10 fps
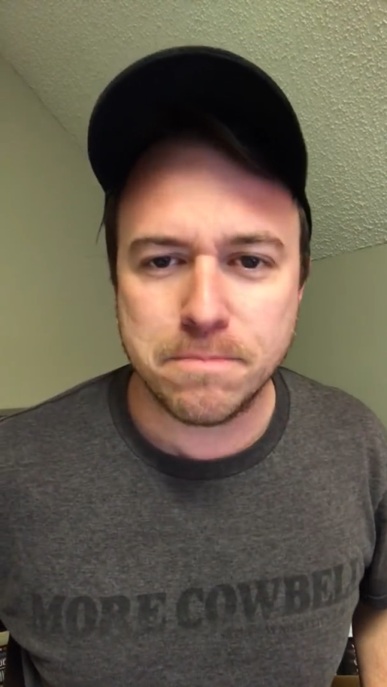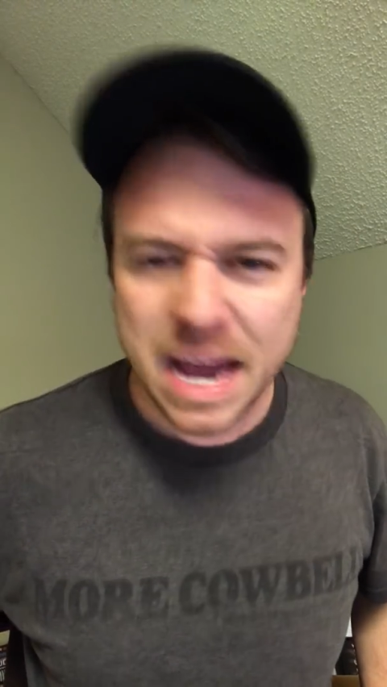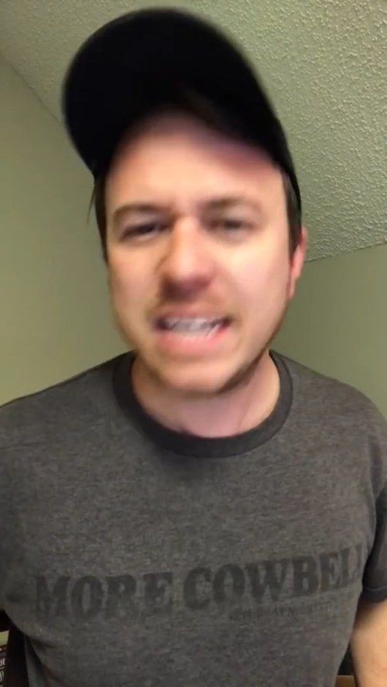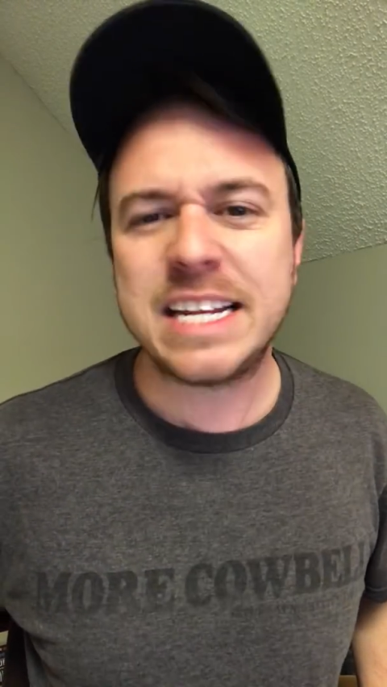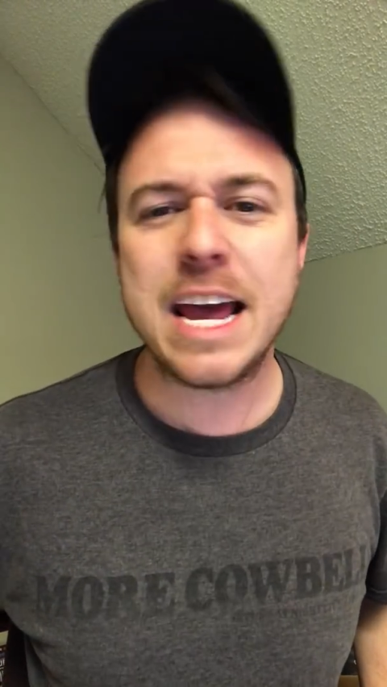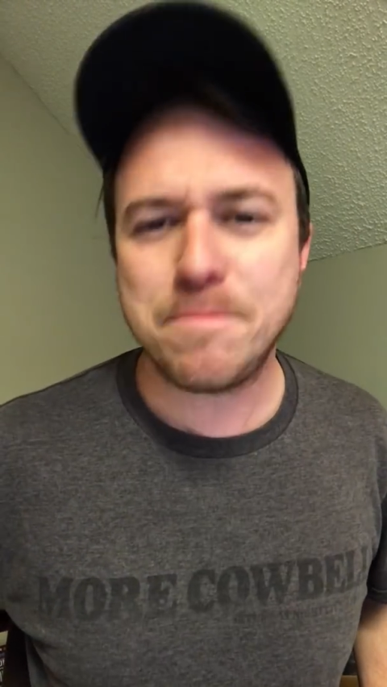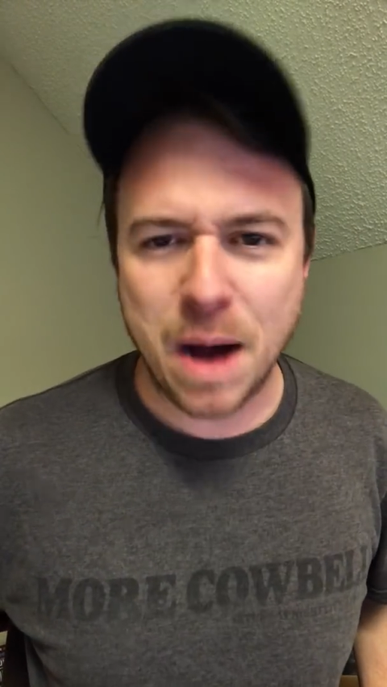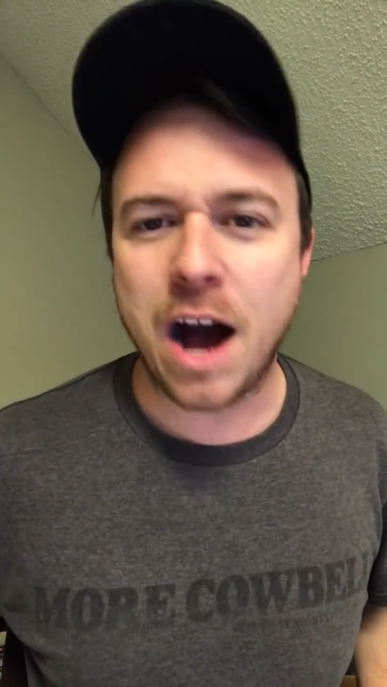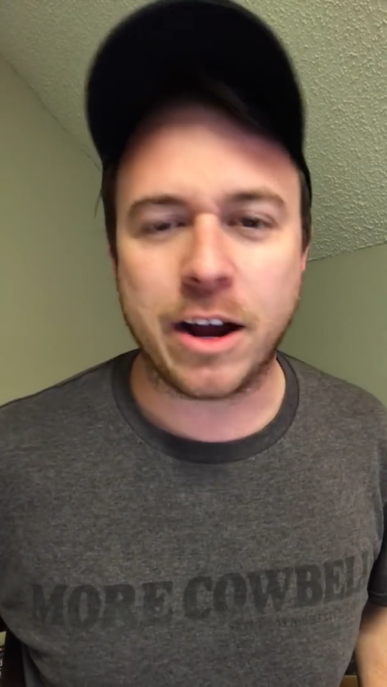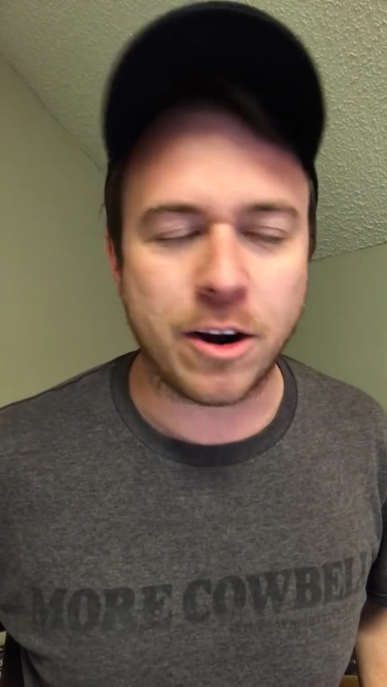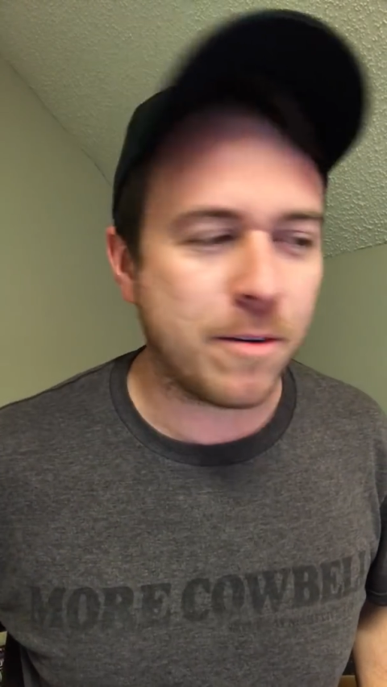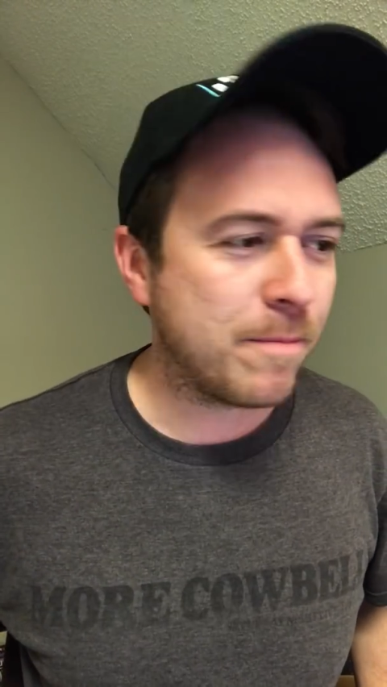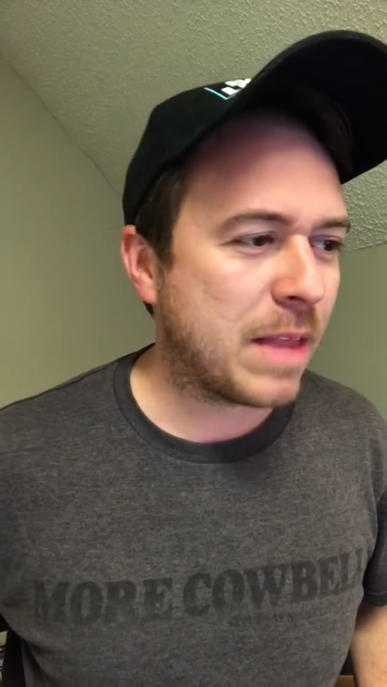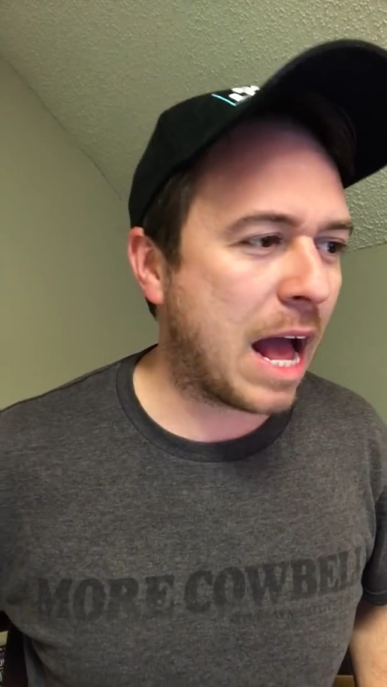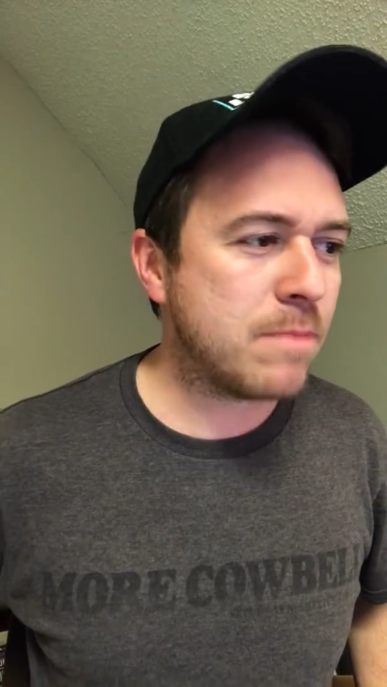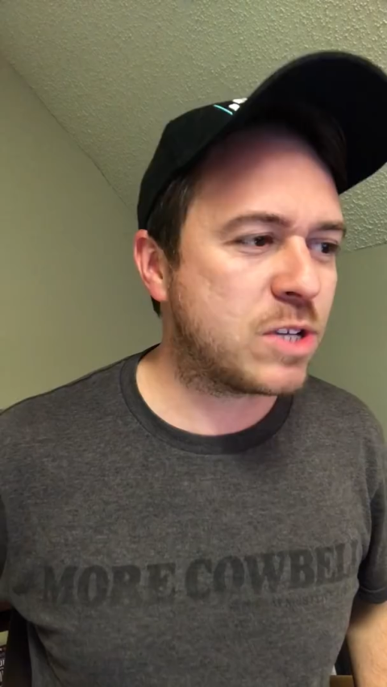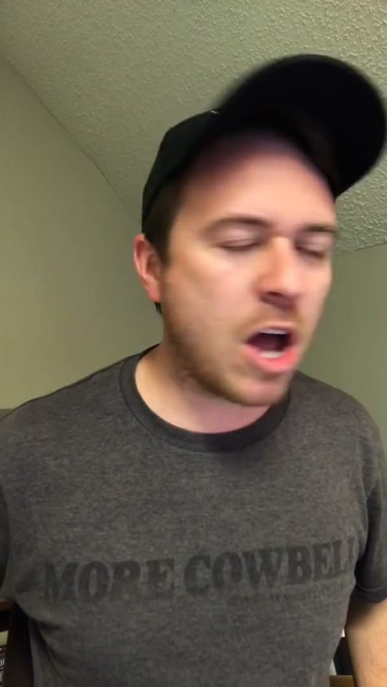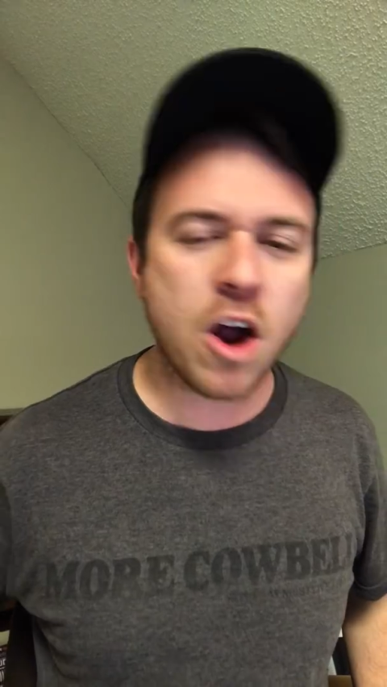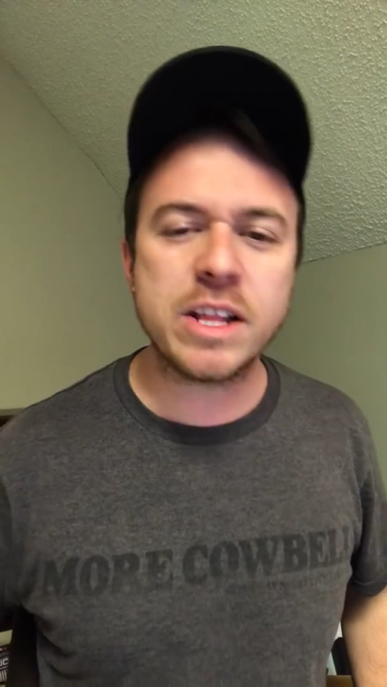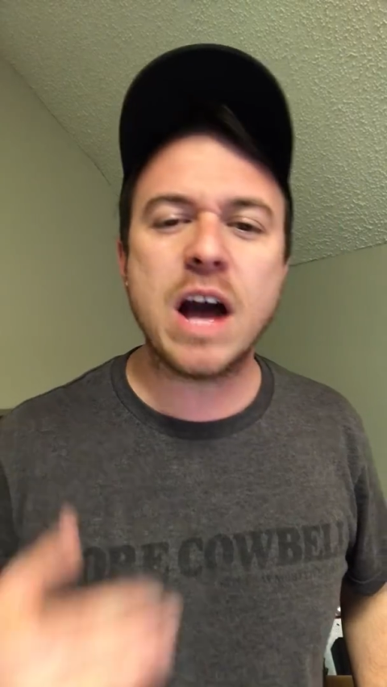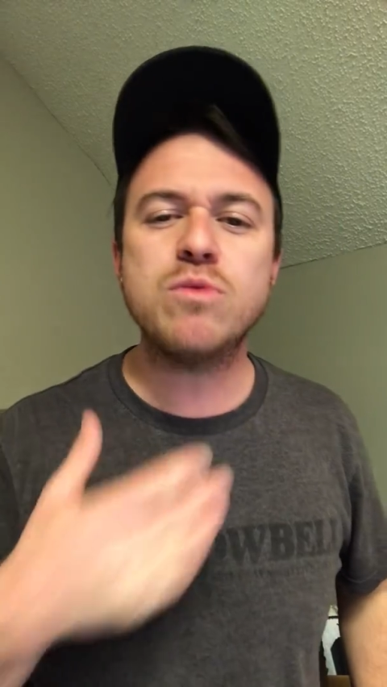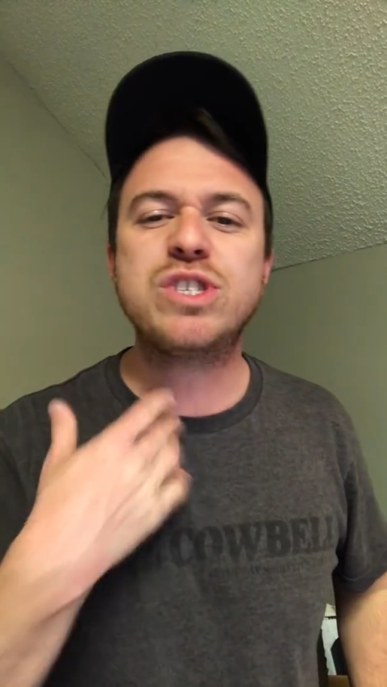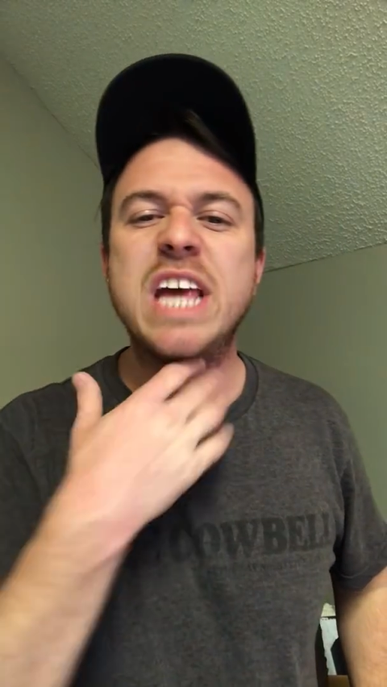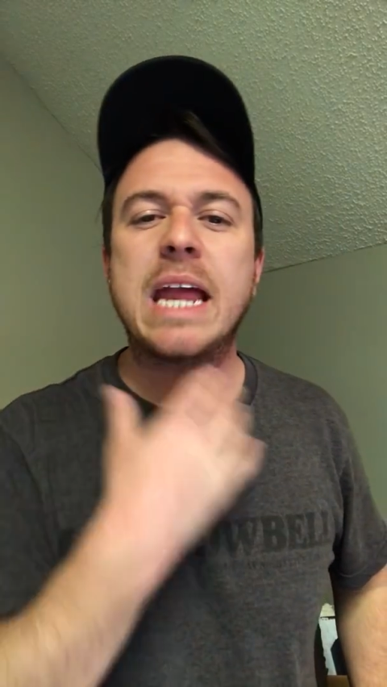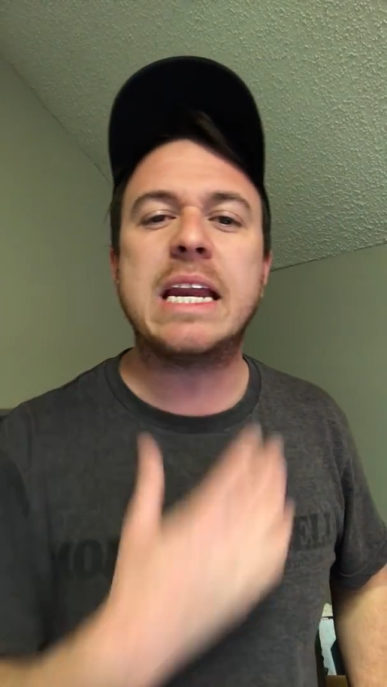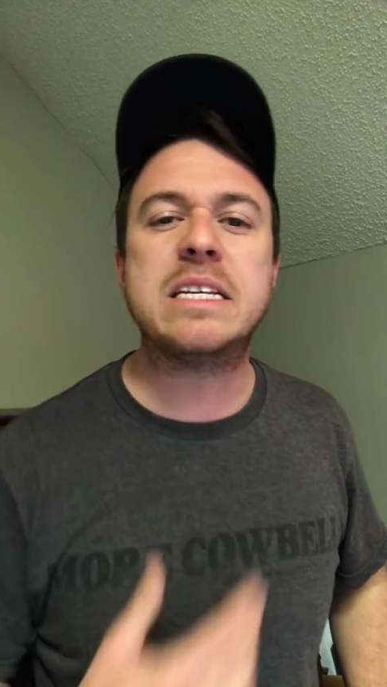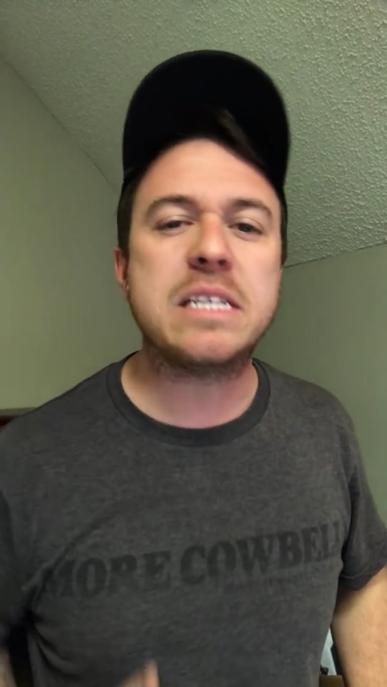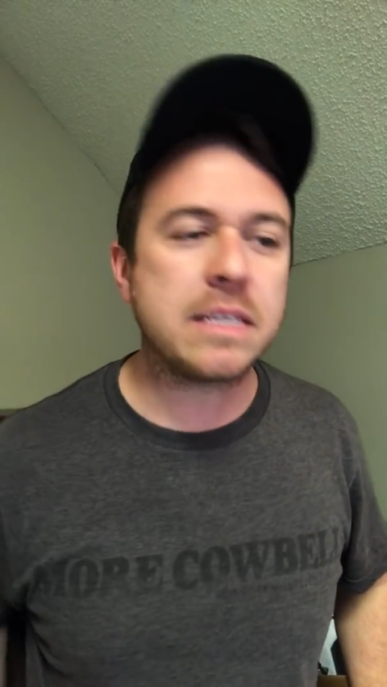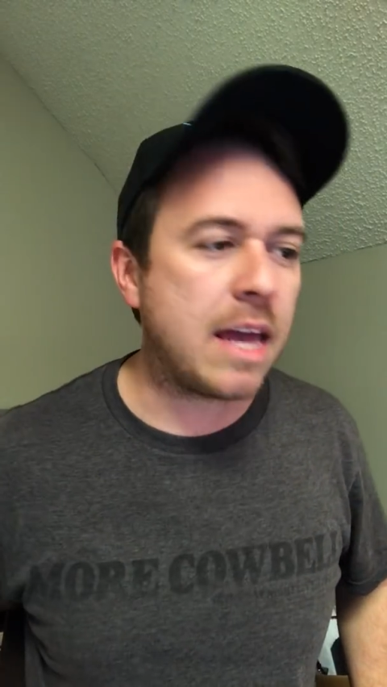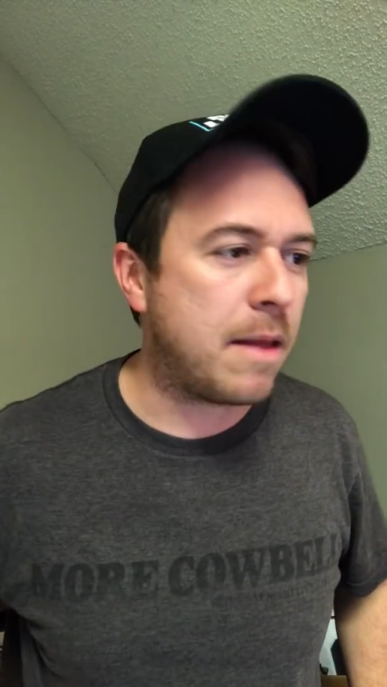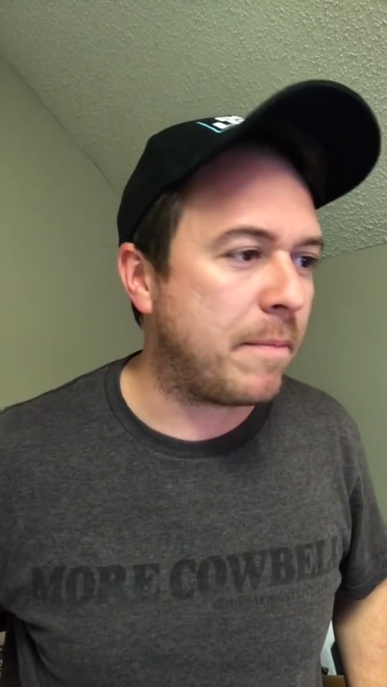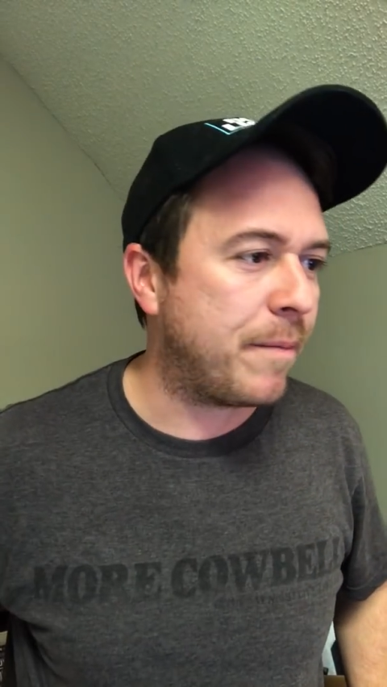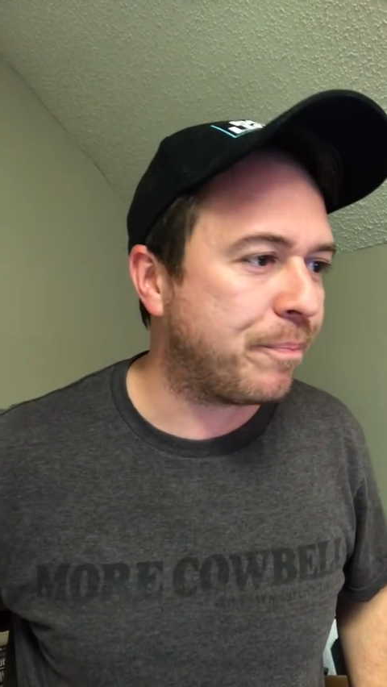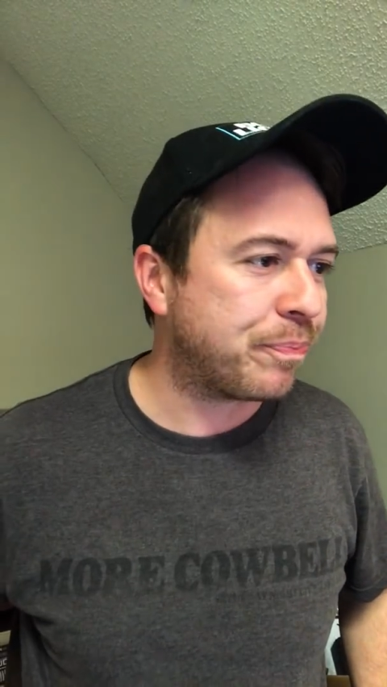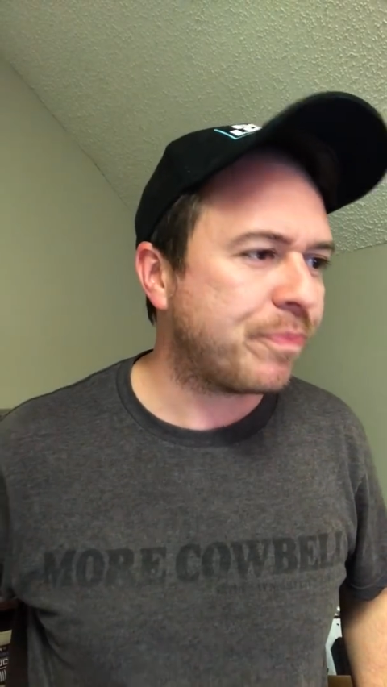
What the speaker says: B.T. Potter. I'm sorry, those sicknesses get me.